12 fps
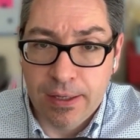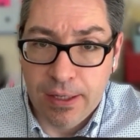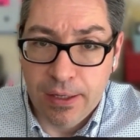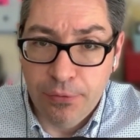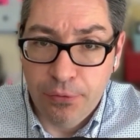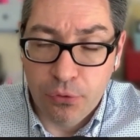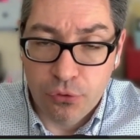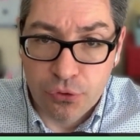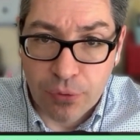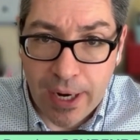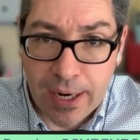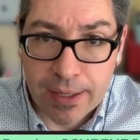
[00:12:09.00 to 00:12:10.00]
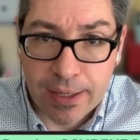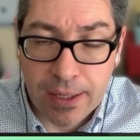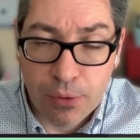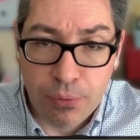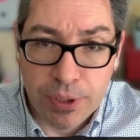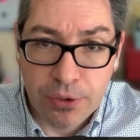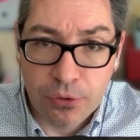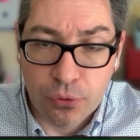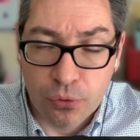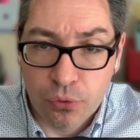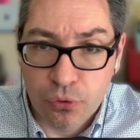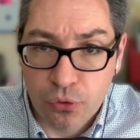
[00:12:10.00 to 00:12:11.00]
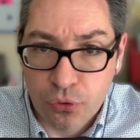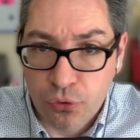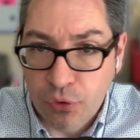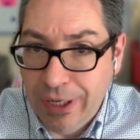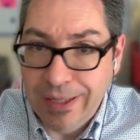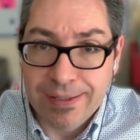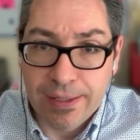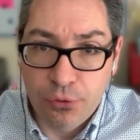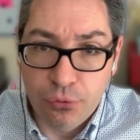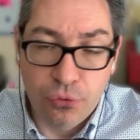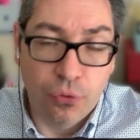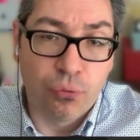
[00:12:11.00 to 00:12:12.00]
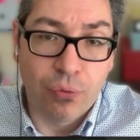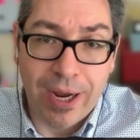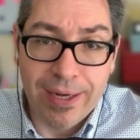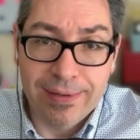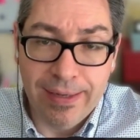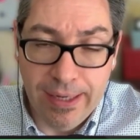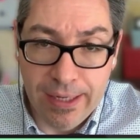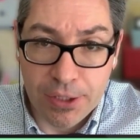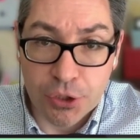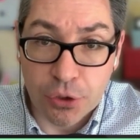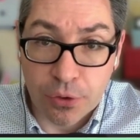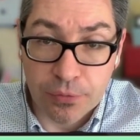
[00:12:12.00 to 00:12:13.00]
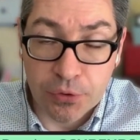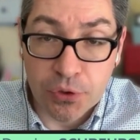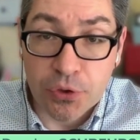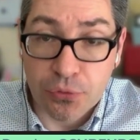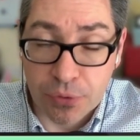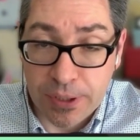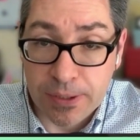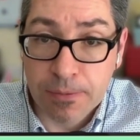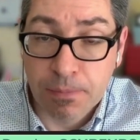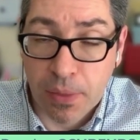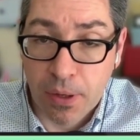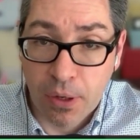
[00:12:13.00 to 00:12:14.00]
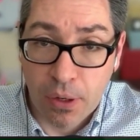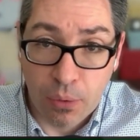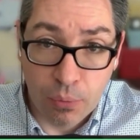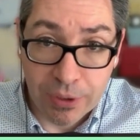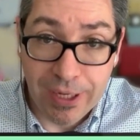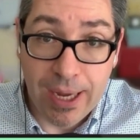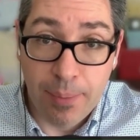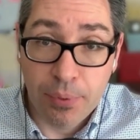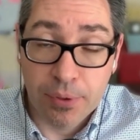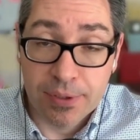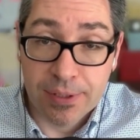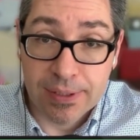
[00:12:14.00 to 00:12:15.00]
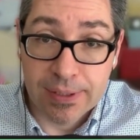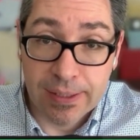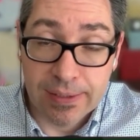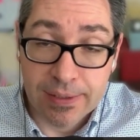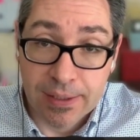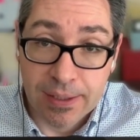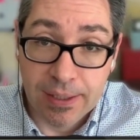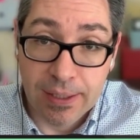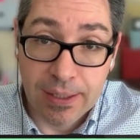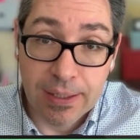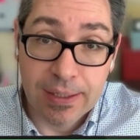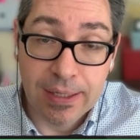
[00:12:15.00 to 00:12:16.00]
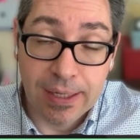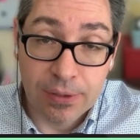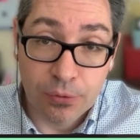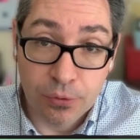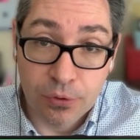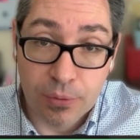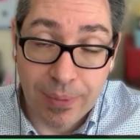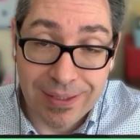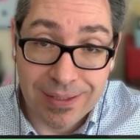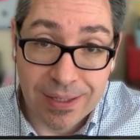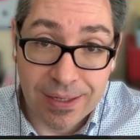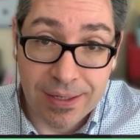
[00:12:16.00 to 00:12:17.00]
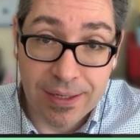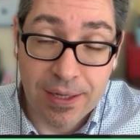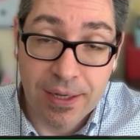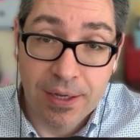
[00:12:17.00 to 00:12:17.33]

if you drag a window, let's say to the right edge of the screen, what happens is that it can automatically